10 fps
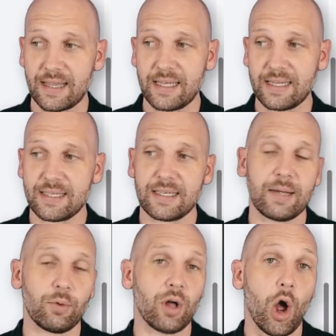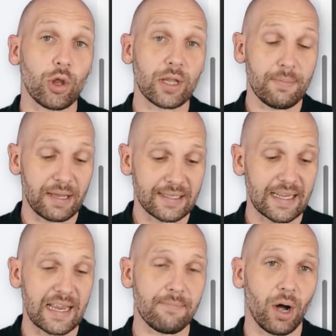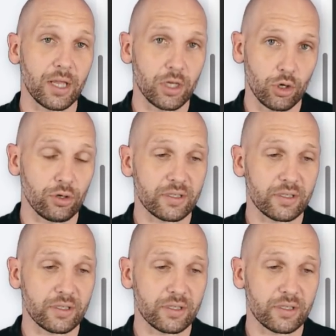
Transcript: this will only be seen by you.